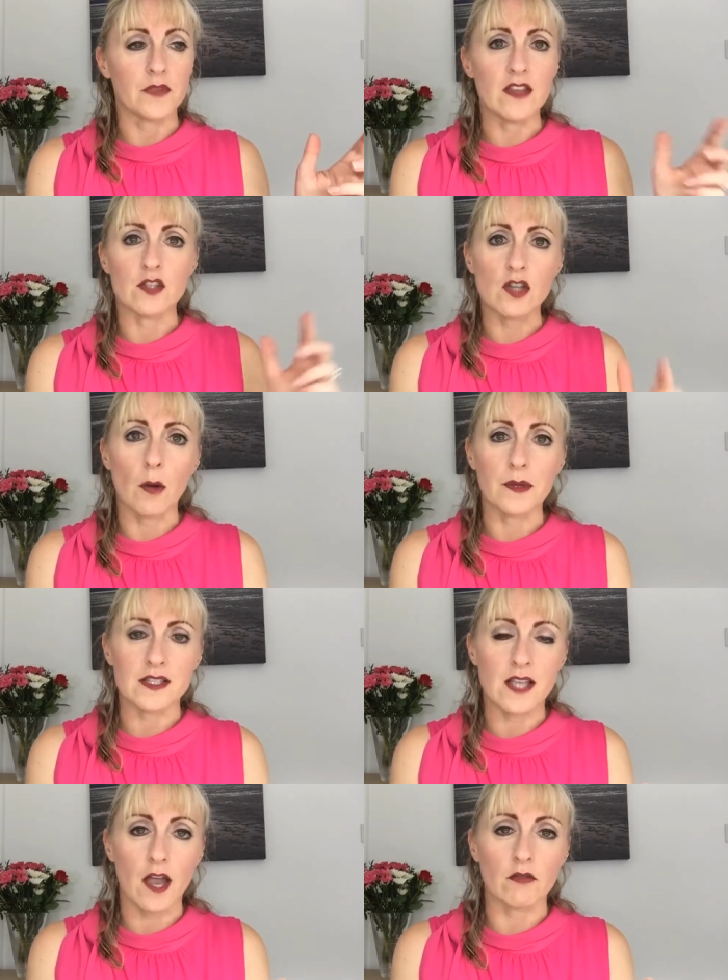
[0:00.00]
topics
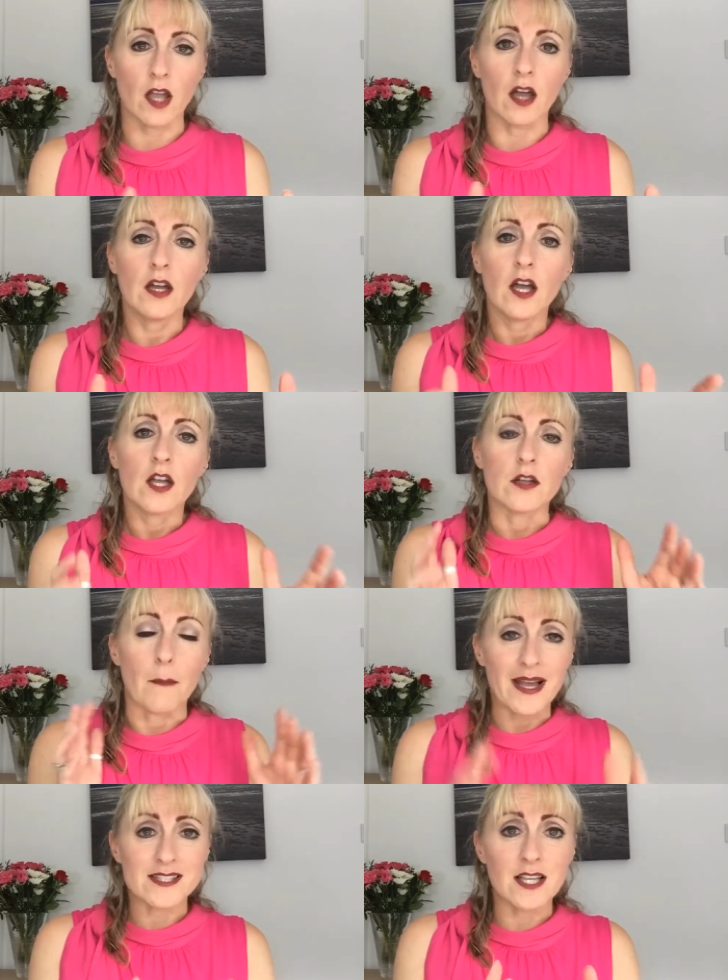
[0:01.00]
area, a
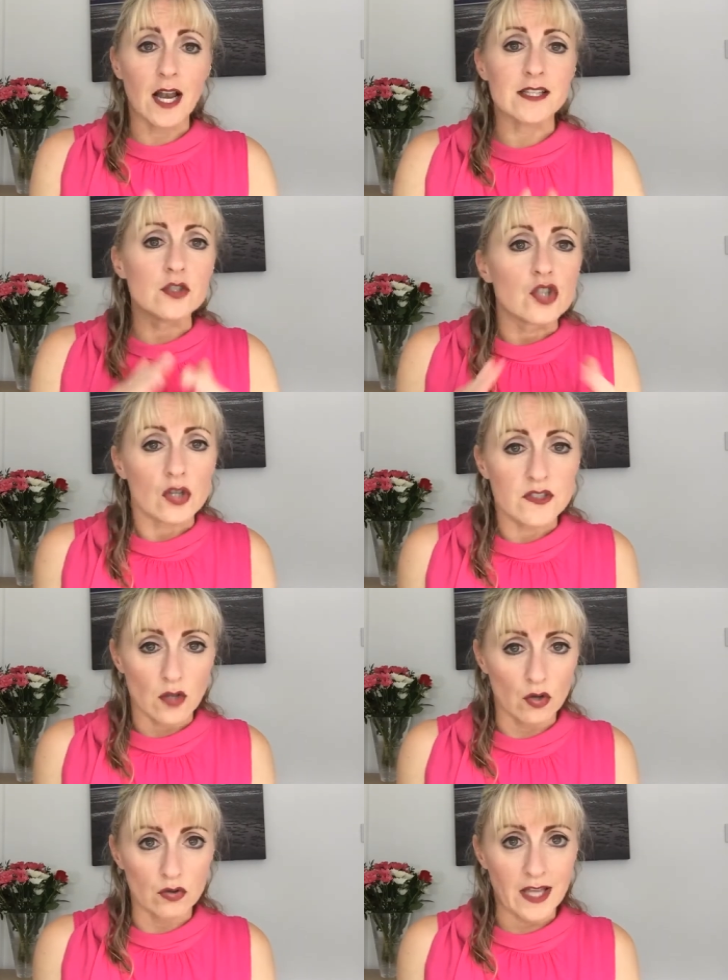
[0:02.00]
masterclass just
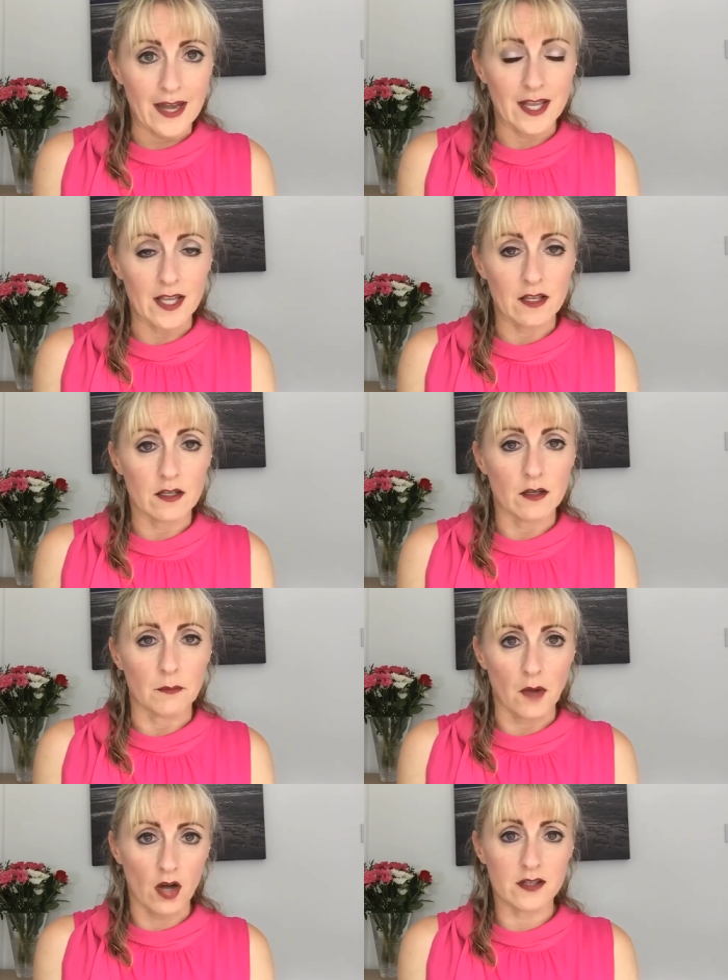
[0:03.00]
on organic
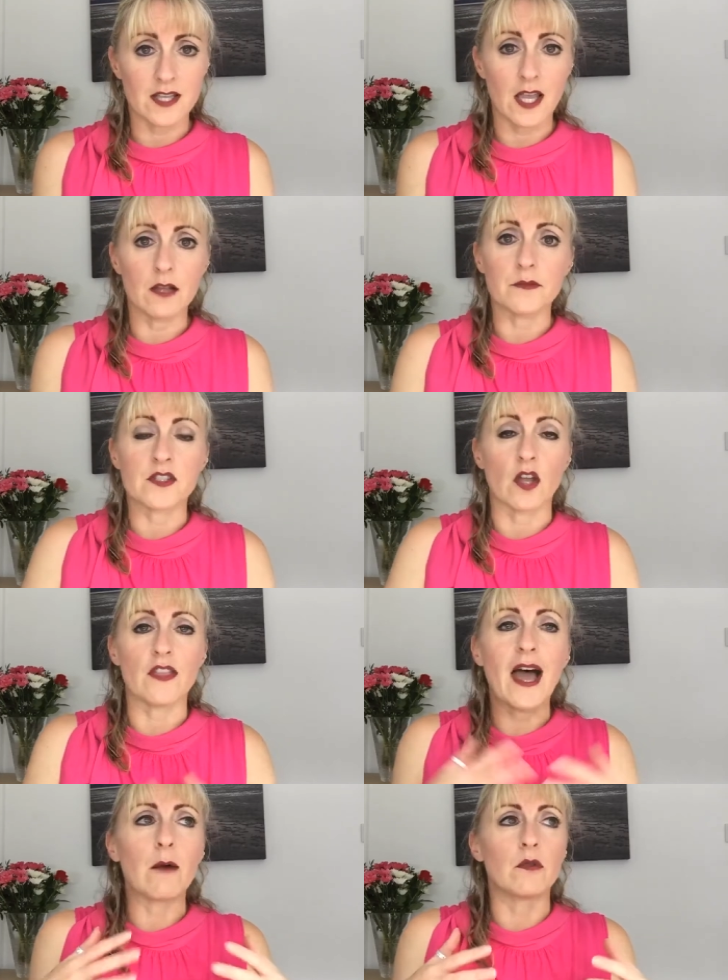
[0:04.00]
marketing. So
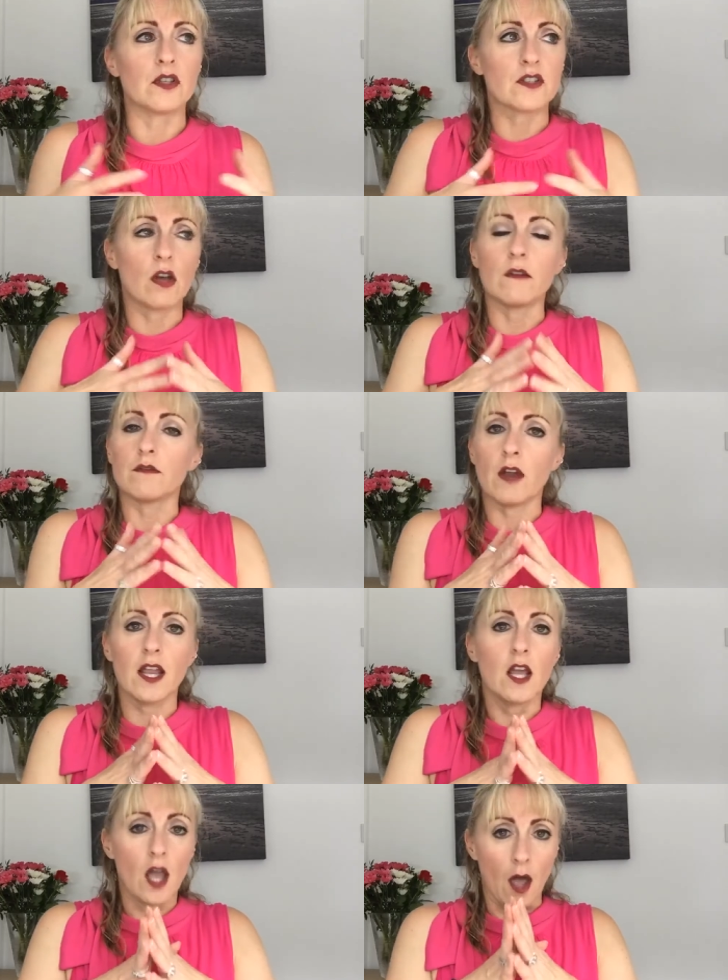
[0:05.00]
that was covering
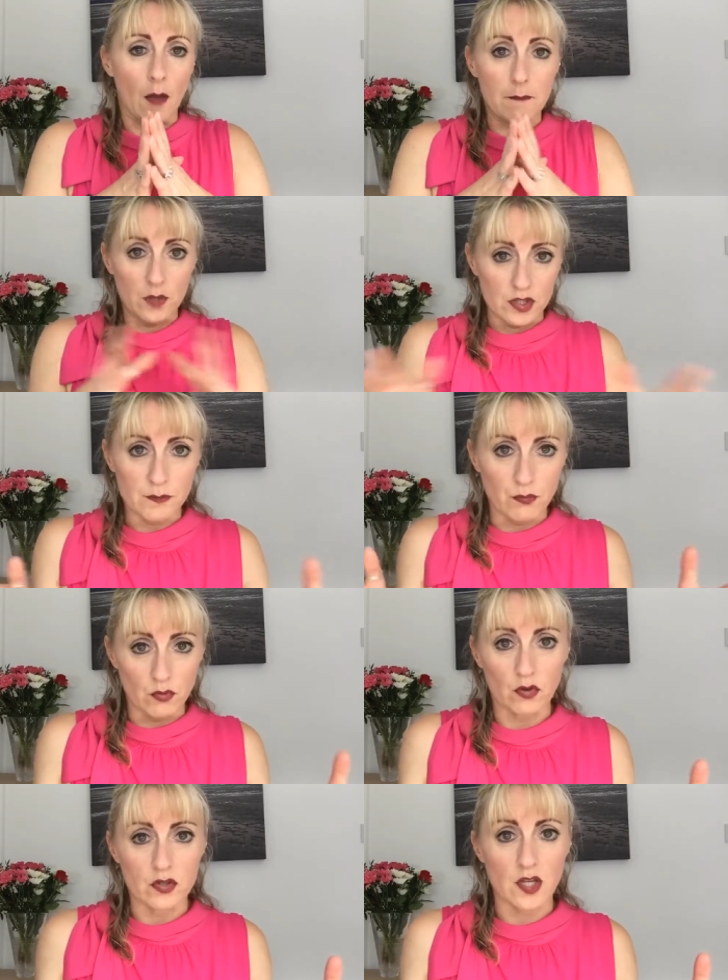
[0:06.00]
a much
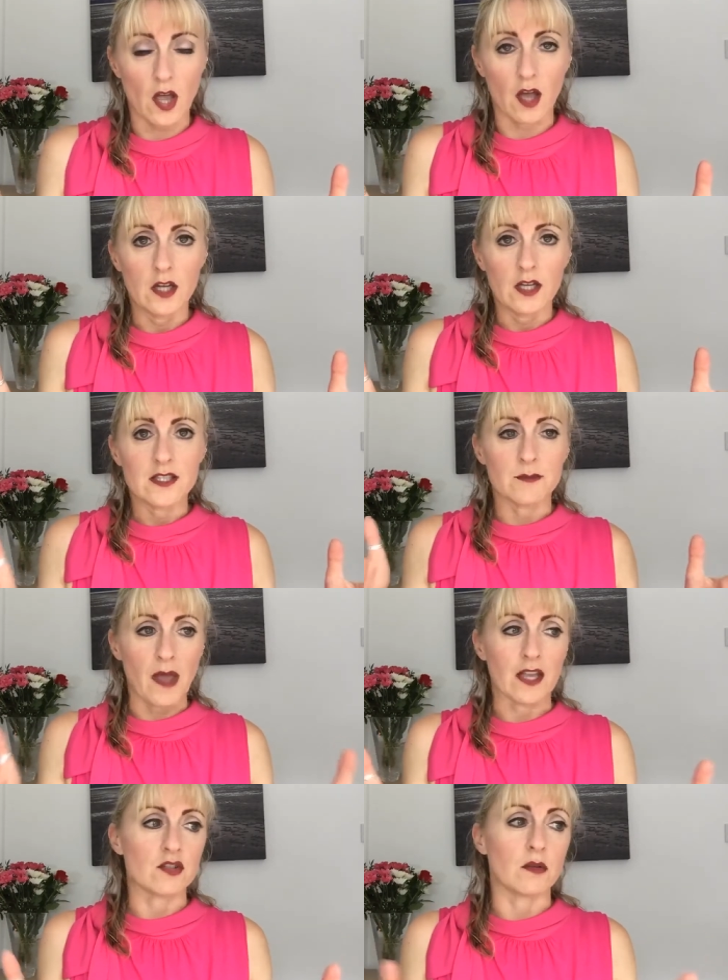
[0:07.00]
broader
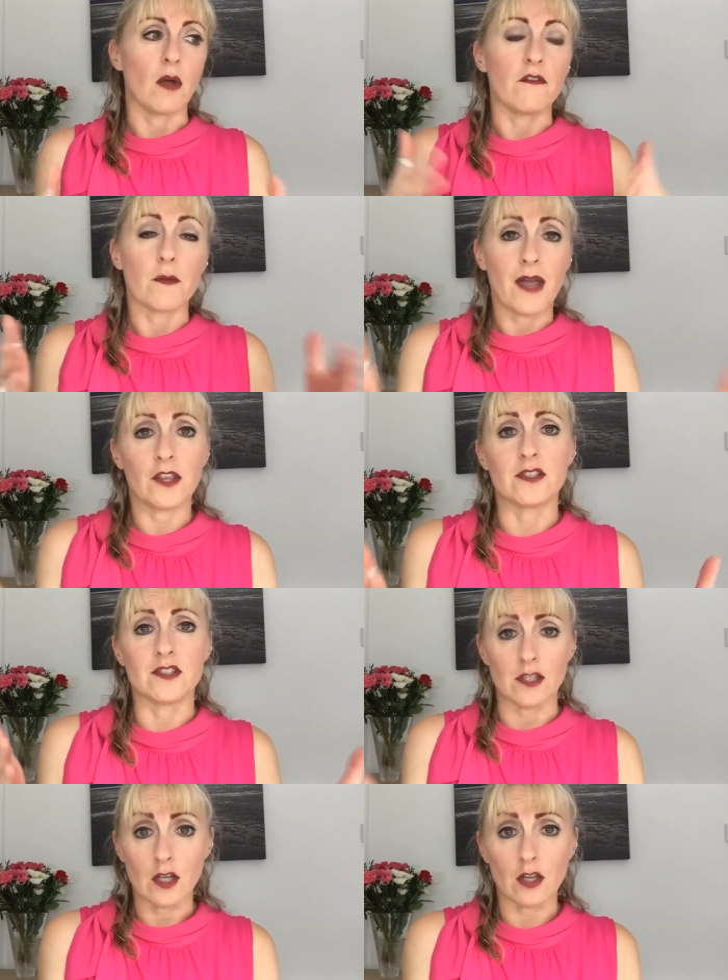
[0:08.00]
spectrum of the methods that
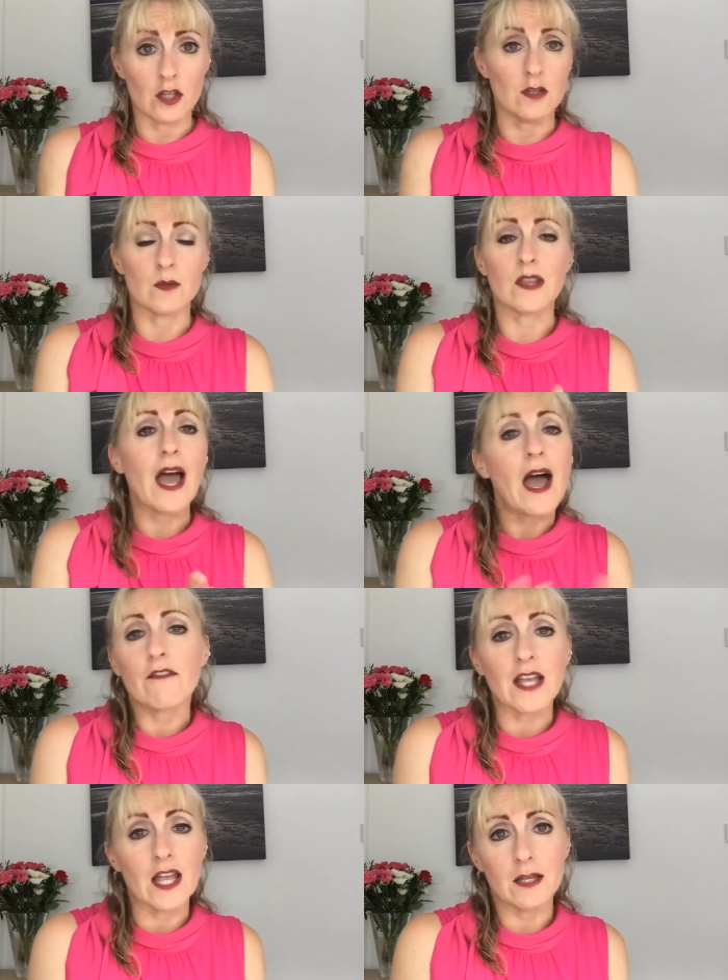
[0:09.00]
you can use without
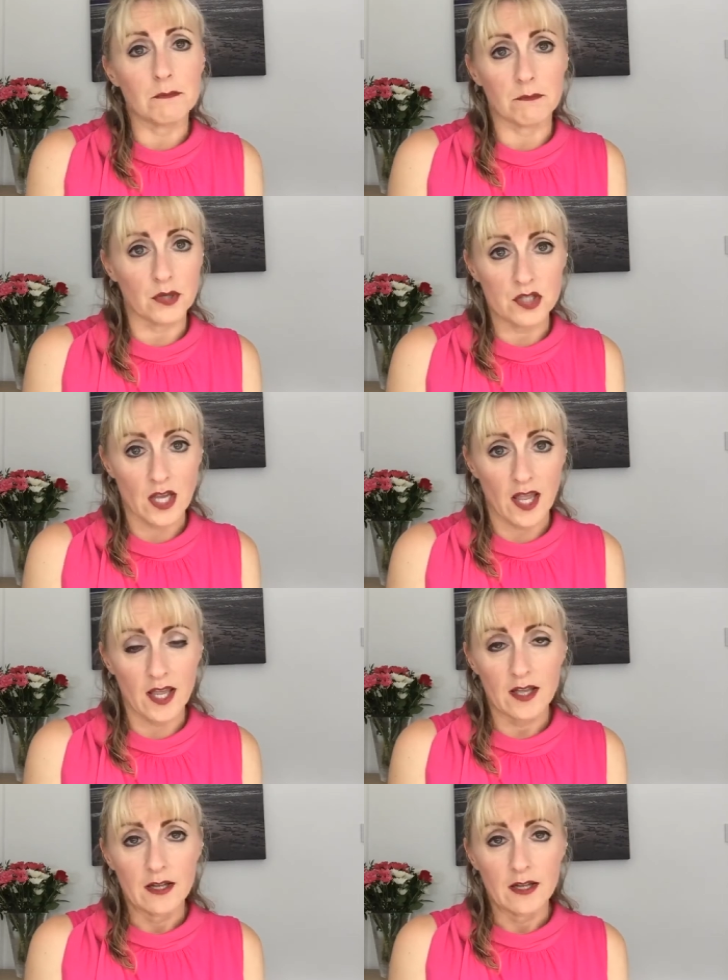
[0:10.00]
having any budget.